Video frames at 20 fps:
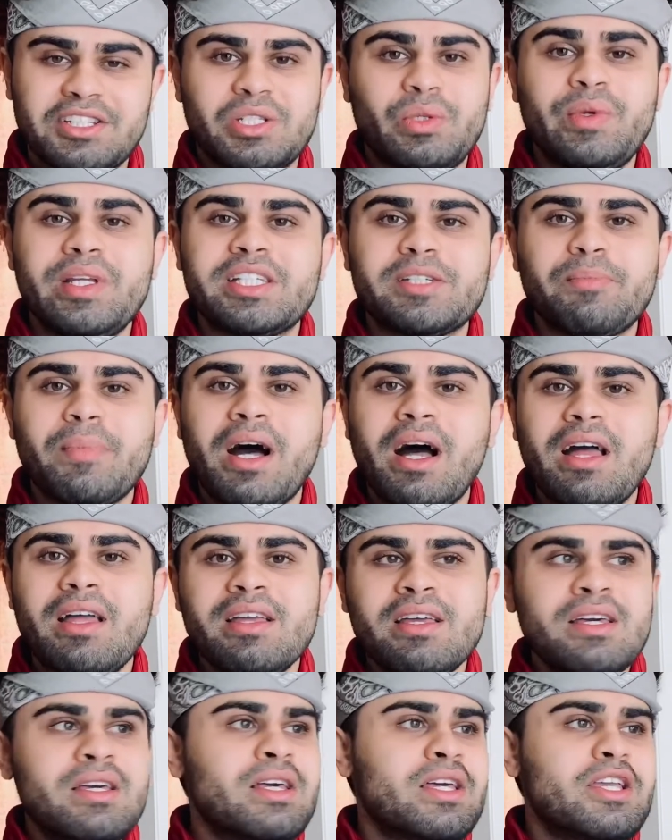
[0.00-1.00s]
the sweet
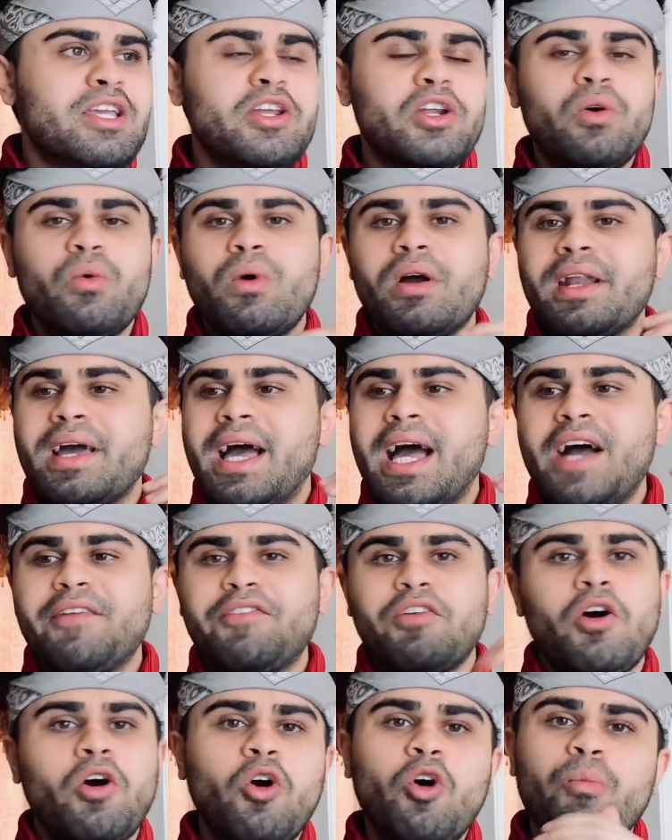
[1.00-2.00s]
spot. You don't want to have
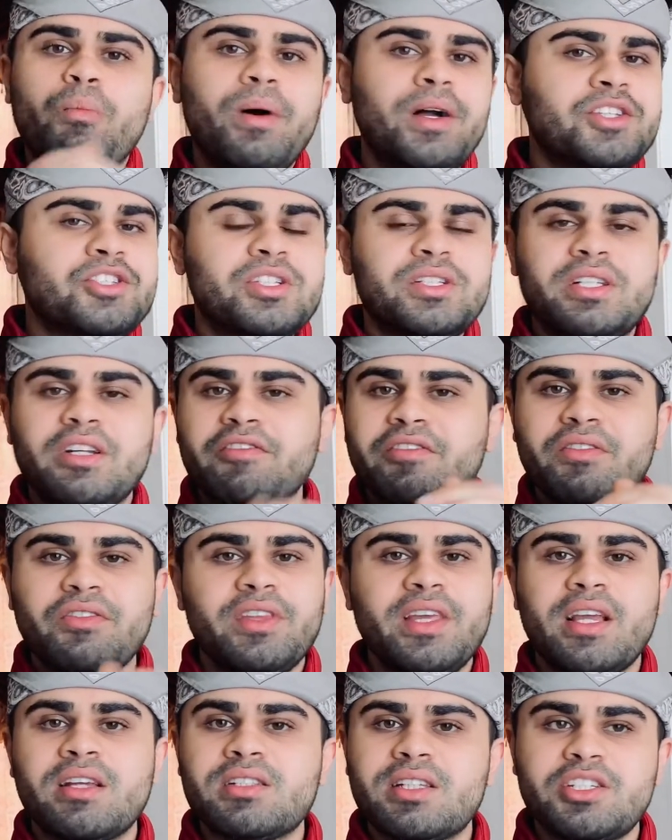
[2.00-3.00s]
a whole bunch of different
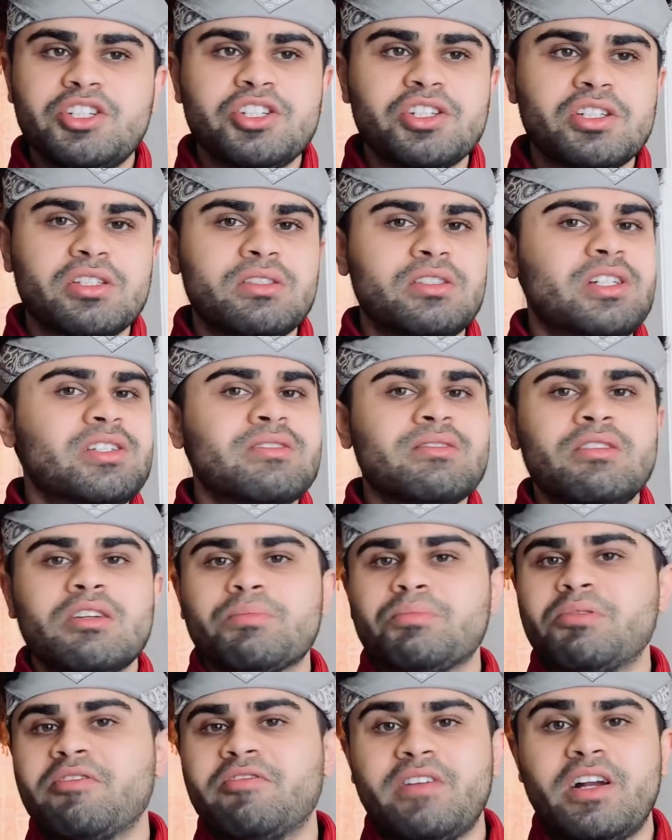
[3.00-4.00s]
things. It just doesn't
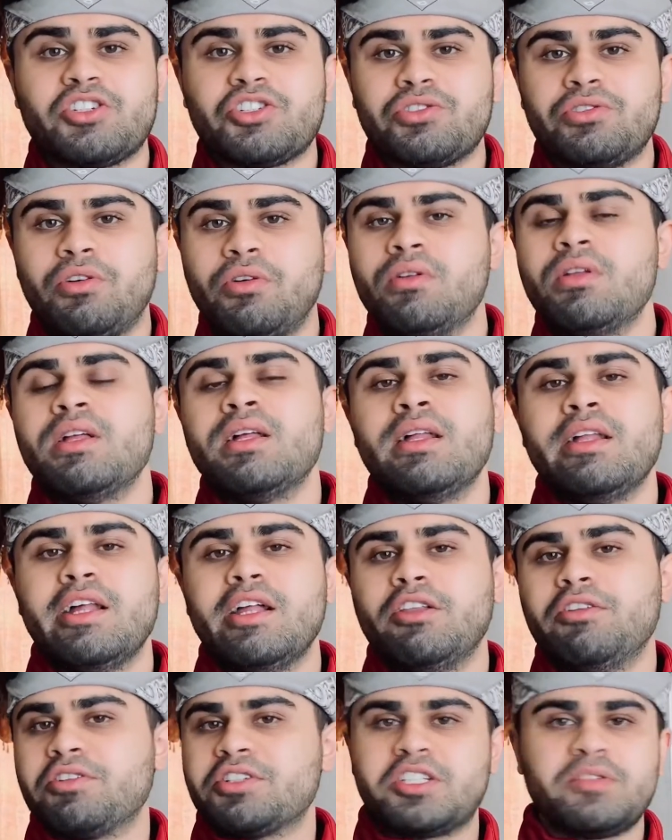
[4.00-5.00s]
look professional.
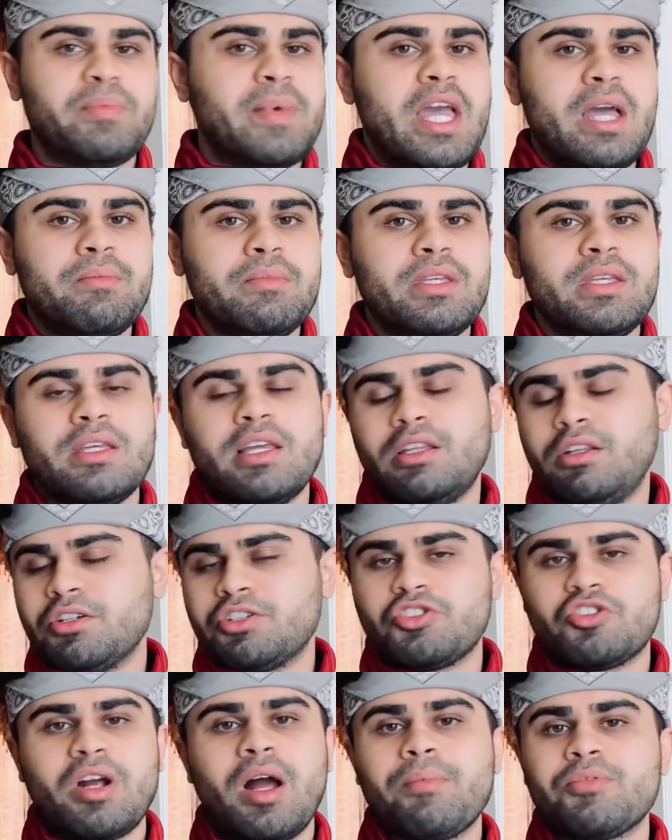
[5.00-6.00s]
It looks spammy. It
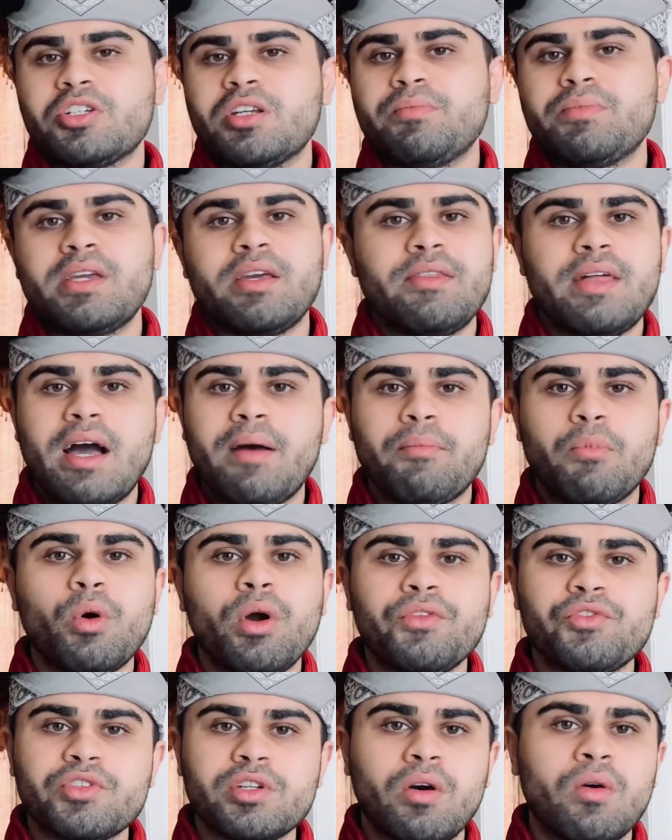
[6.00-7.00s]
looks dropshippy at that
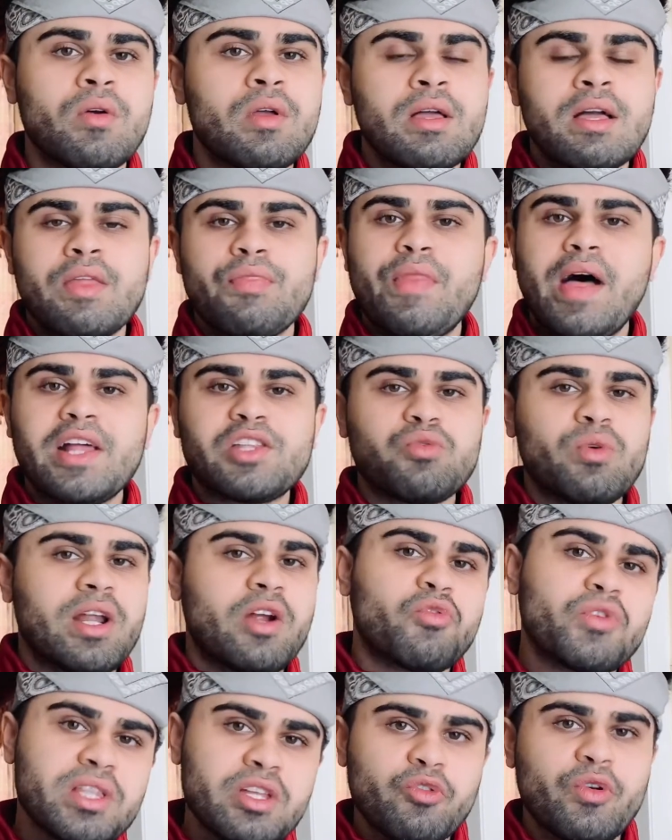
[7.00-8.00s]
point. So that's what I
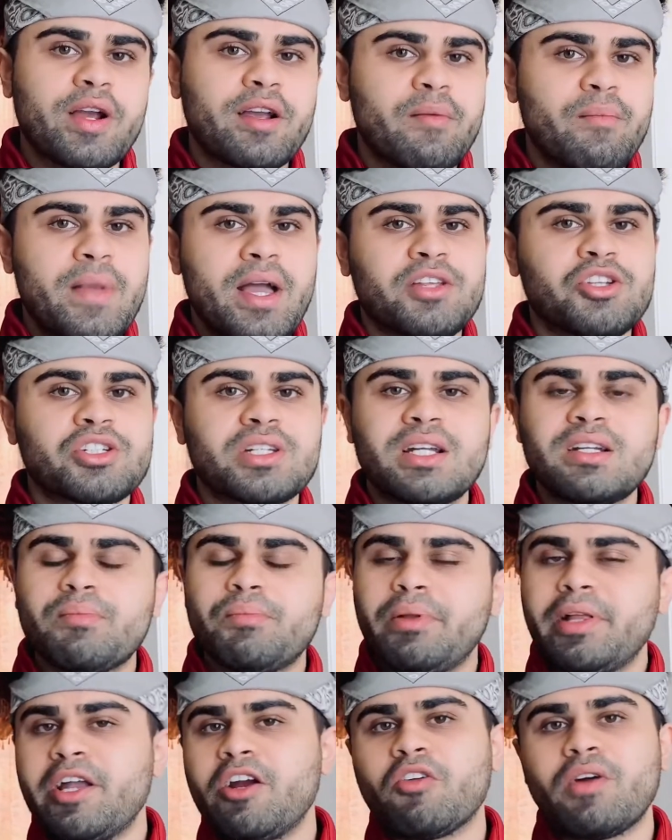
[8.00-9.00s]
really recommend. Just kind
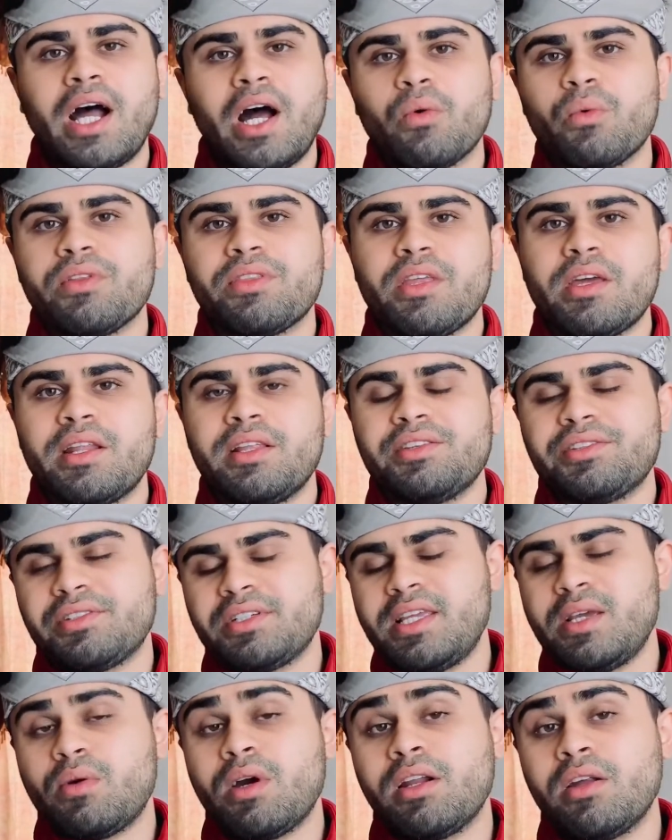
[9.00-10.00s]
of play around with it and
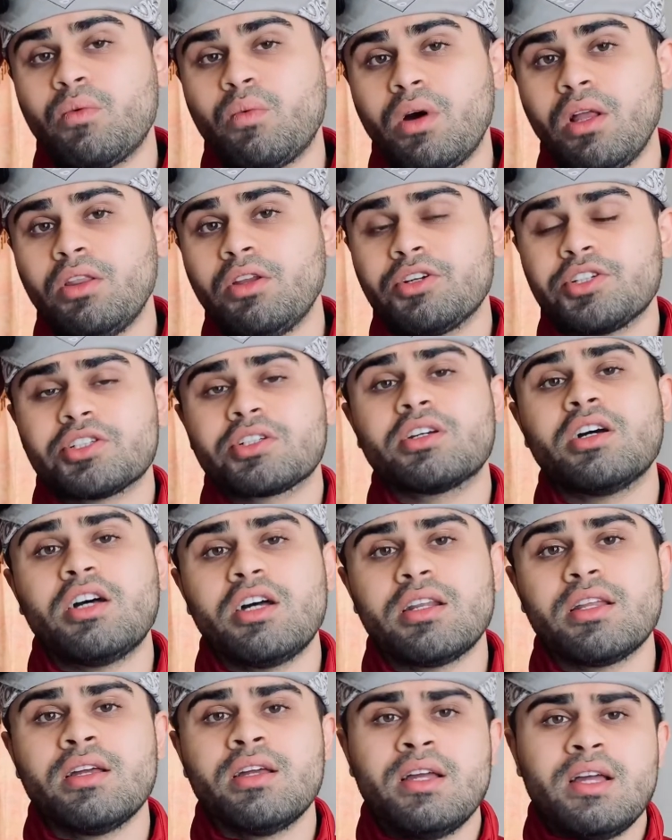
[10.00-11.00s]
see kind of what looks
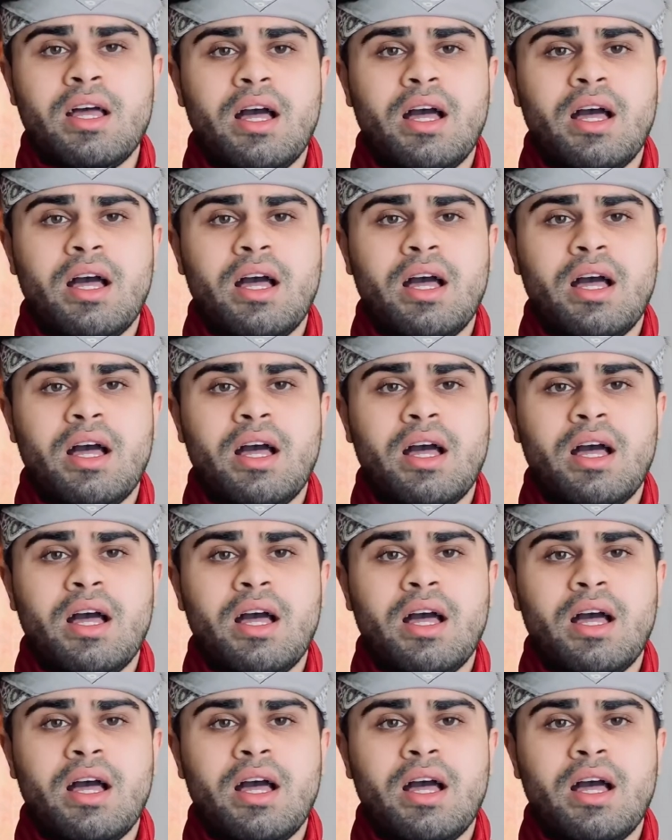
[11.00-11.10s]
good